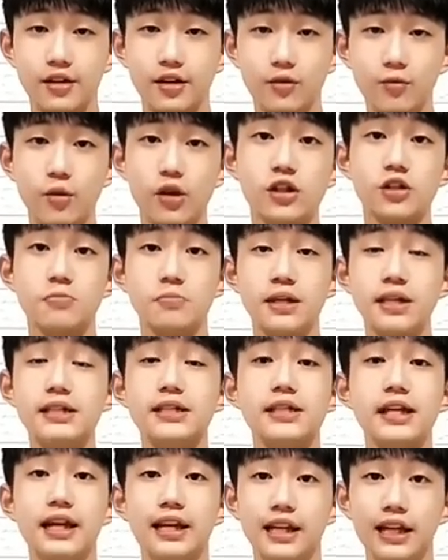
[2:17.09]
which
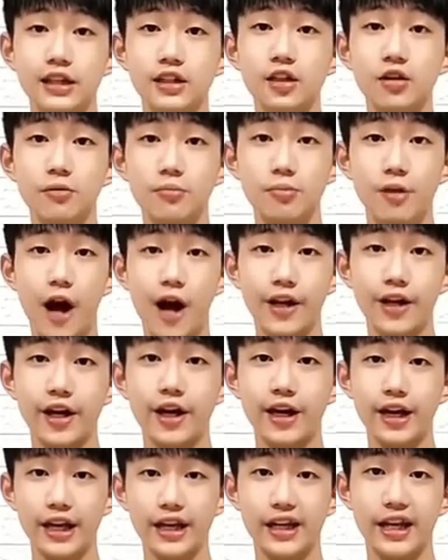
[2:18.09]
means little brother
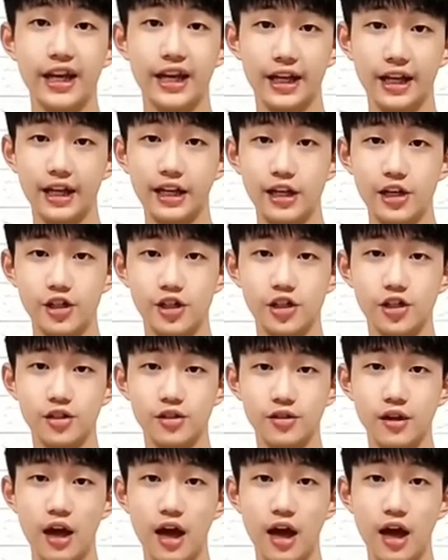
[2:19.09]
in English.